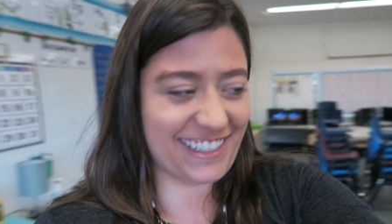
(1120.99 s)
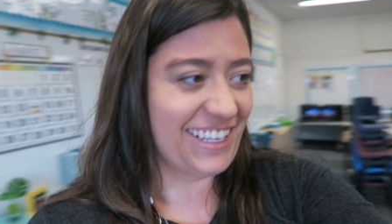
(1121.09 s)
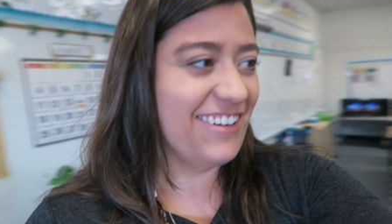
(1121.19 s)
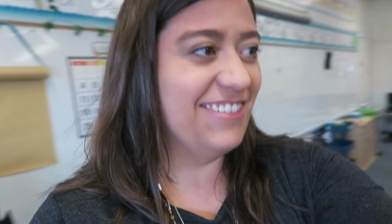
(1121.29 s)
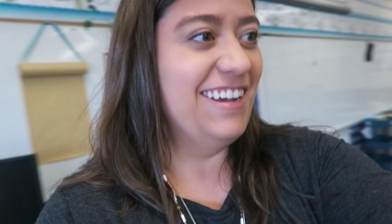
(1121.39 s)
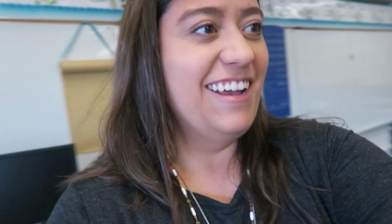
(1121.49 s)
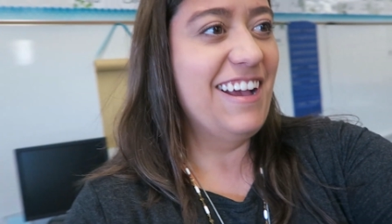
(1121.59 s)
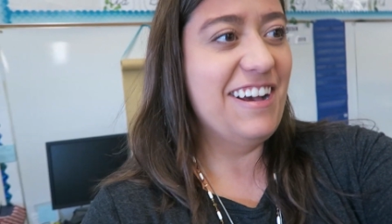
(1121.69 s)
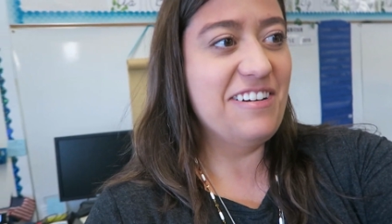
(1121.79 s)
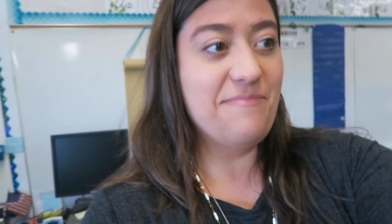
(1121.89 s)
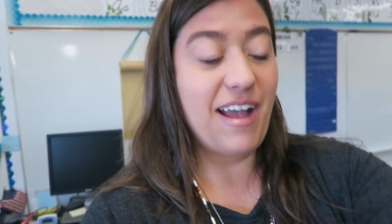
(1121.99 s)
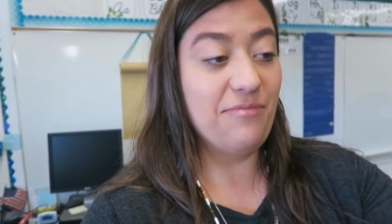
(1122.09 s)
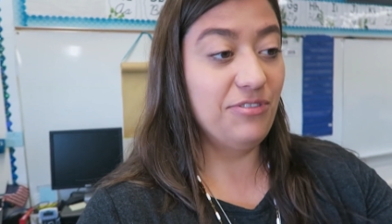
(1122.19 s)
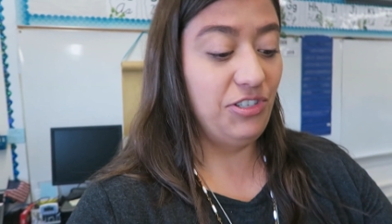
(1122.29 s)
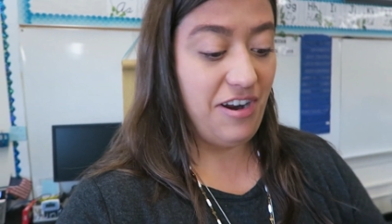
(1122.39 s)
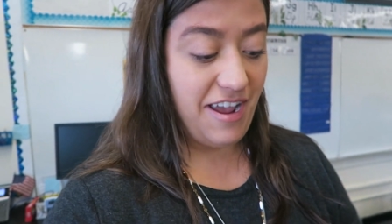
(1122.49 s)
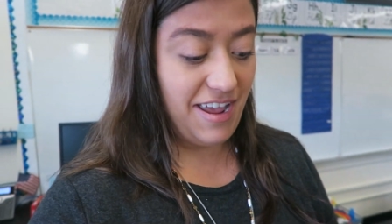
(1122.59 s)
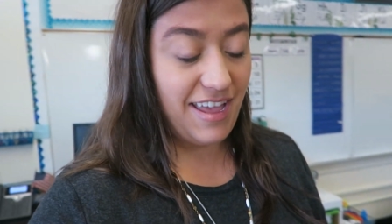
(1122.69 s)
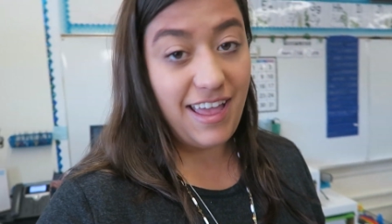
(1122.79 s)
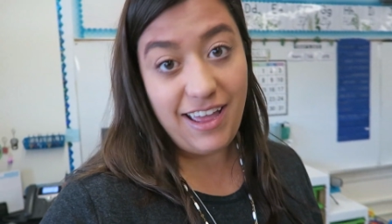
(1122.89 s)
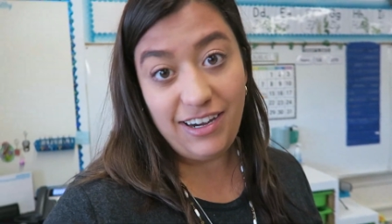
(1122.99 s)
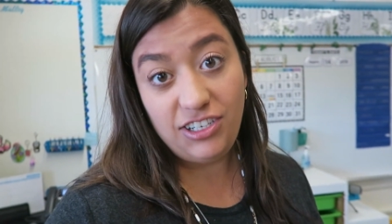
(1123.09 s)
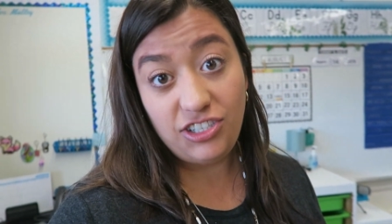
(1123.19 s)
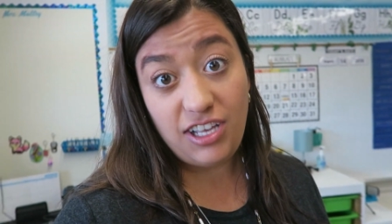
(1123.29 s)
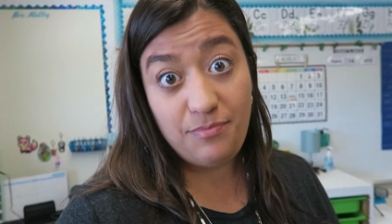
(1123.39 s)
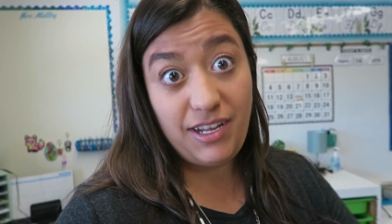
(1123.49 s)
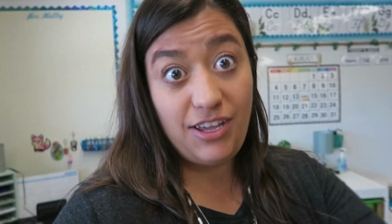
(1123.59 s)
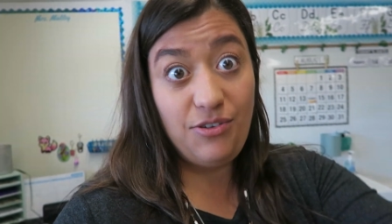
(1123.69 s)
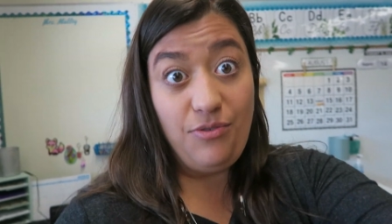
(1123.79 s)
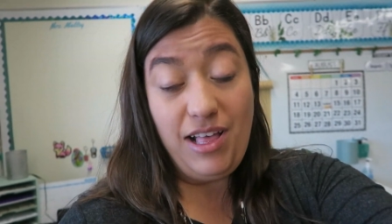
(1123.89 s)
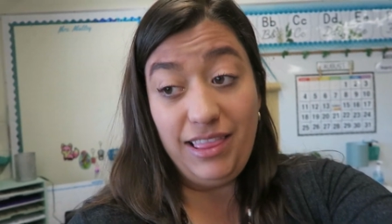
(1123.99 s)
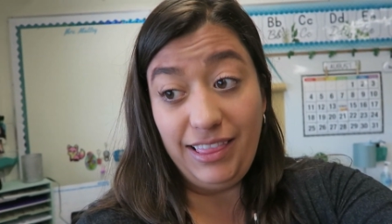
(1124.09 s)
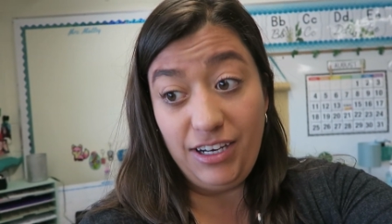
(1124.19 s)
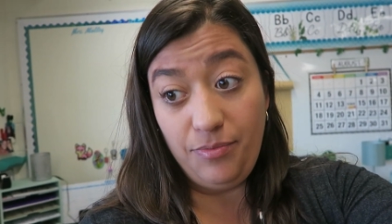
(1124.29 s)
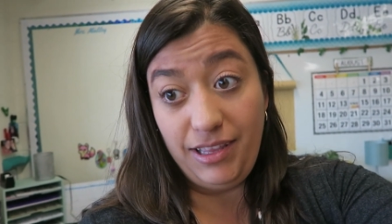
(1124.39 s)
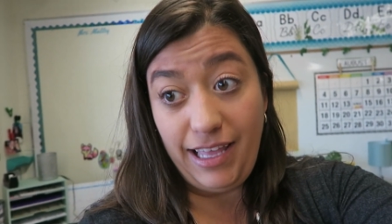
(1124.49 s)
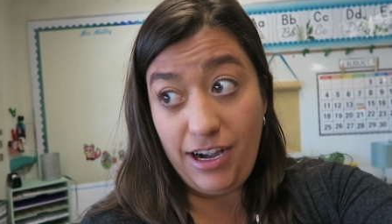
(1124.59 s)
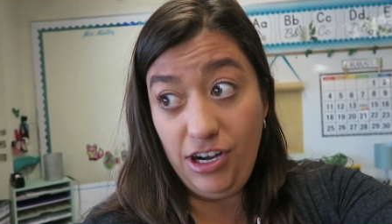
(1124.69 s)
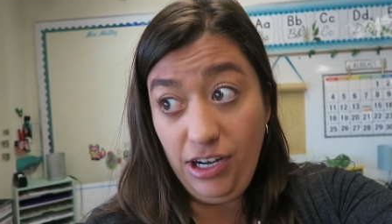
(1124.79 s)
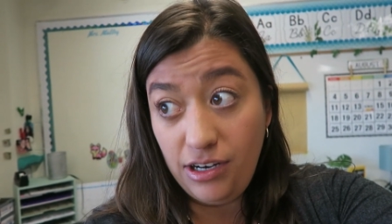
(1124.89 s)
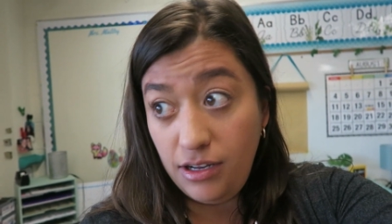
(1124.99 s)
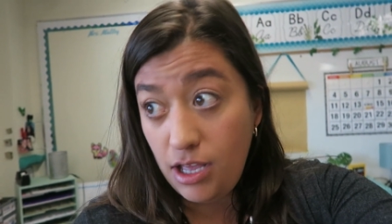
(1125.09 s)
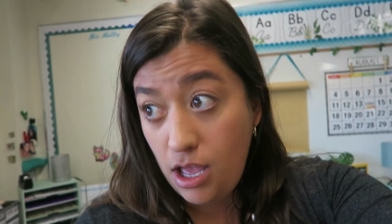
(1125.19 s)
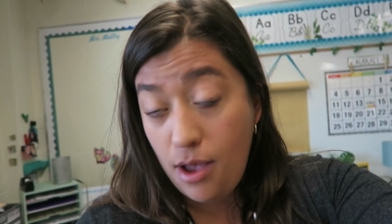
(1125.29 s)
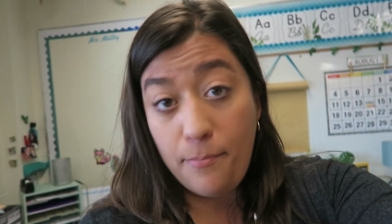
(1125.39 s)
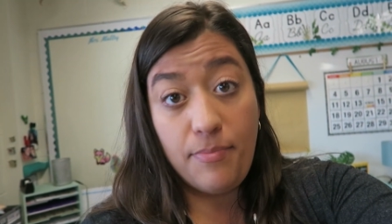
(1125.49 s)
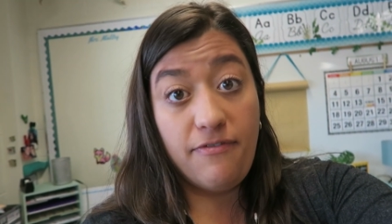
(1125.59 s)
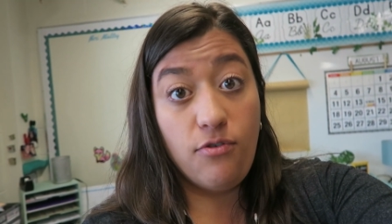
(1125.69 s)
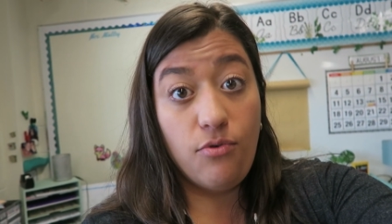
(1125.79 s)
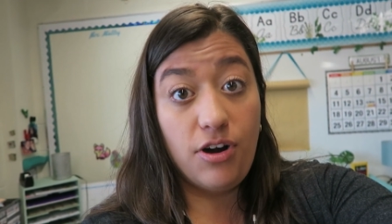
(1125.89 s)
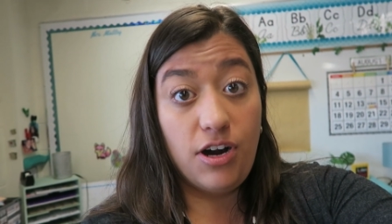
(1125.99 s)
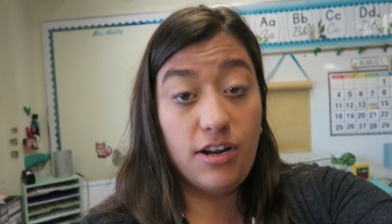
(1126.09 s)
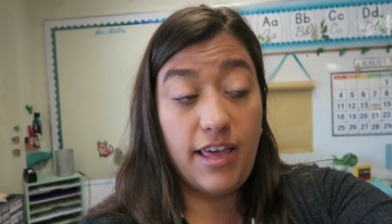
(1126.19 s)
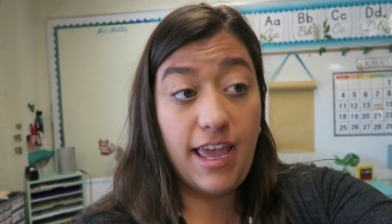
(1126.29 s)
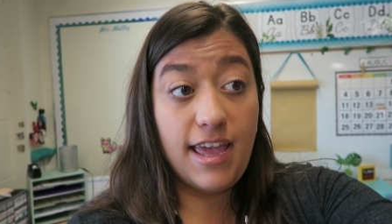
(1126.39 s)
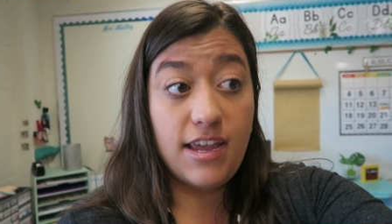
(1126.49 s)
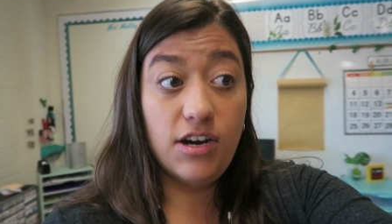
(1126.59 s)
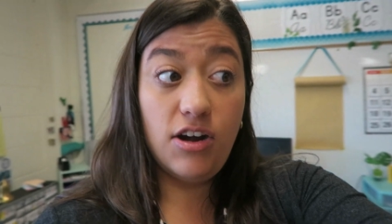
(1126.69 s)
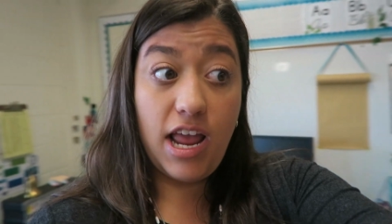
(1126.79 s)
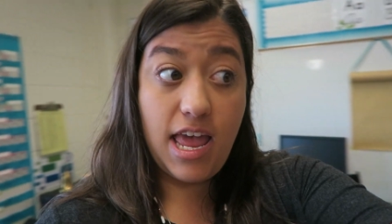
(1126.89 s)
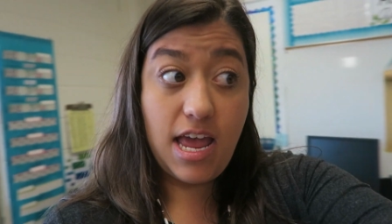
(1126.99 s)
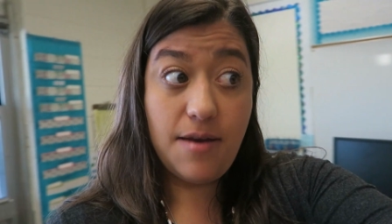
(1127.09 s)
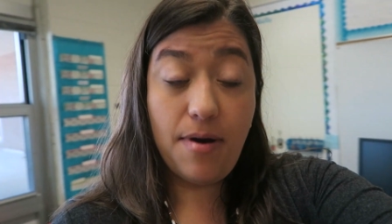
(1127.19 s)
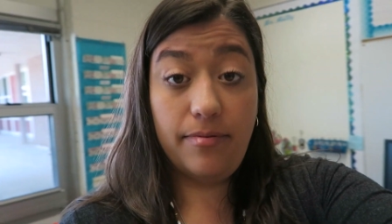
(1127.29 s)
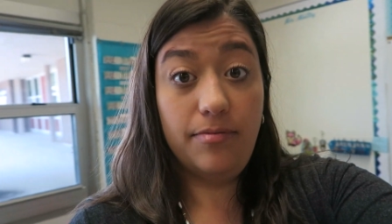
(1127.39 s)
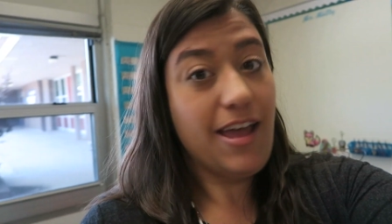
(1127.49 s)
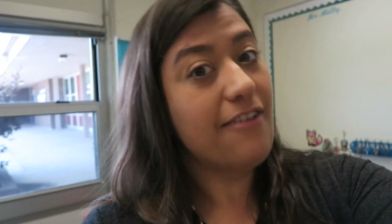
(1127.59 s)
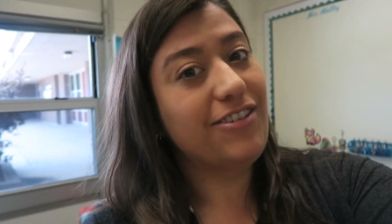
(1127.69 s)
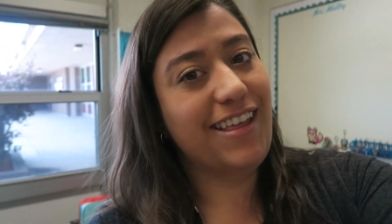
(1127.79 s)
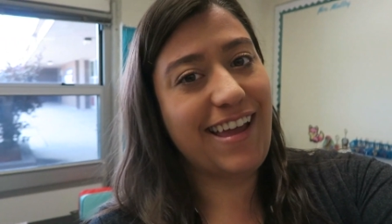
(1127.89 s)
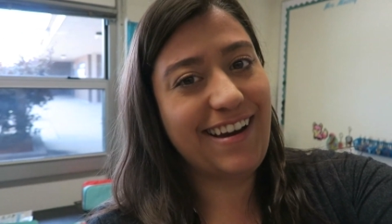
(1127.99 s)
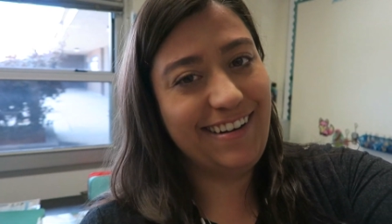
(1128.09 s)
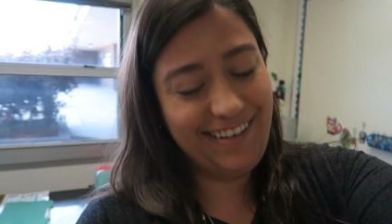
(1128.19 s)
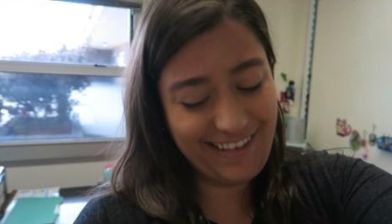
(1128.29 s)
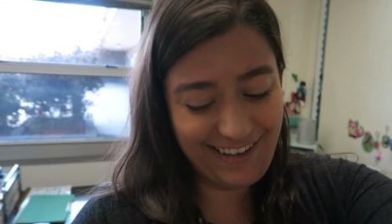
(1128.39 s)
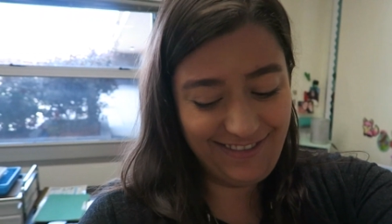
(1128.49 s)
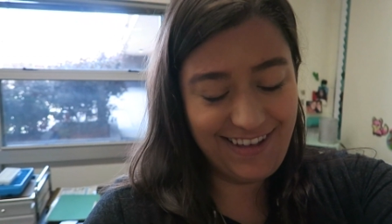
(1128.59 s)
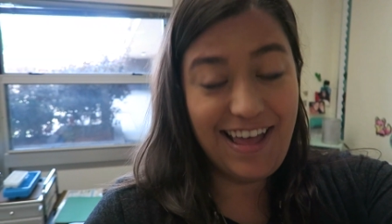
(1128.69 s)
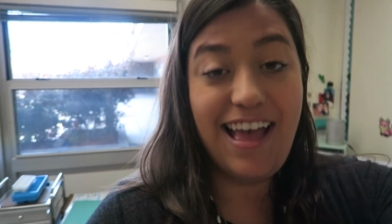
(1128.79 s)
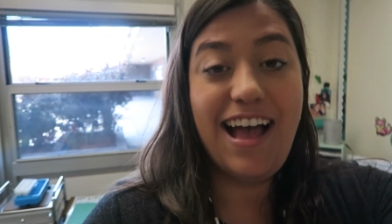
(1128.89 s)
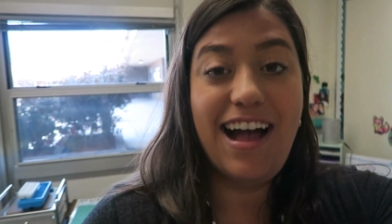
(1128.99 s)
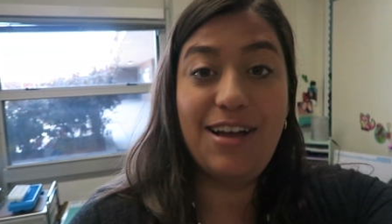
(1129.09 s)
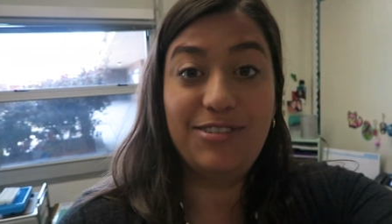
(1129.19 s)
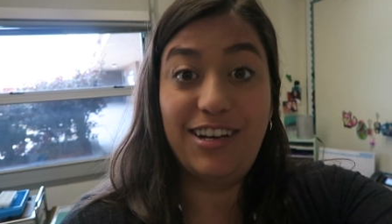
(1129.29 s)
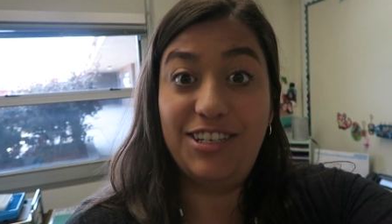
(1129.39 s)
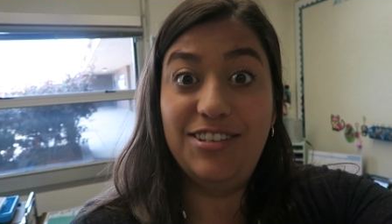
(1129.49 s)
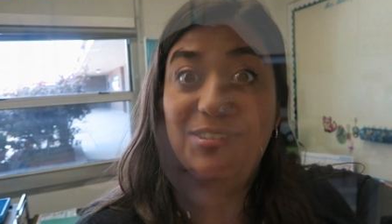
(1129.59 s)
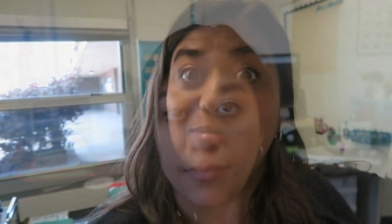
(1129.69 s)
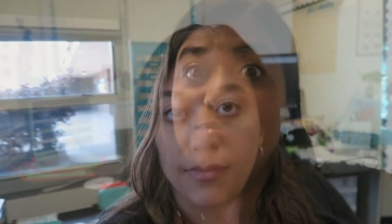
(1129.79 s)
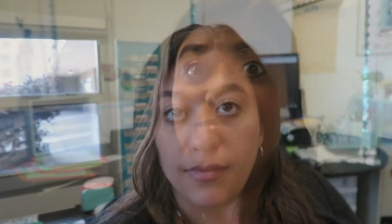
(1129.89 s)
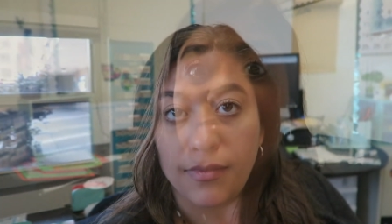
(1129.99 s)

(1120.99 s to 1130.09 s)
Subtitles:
So I will try and just update you a little bit later, before they get here and probably after they get here. So I will talk to you soon.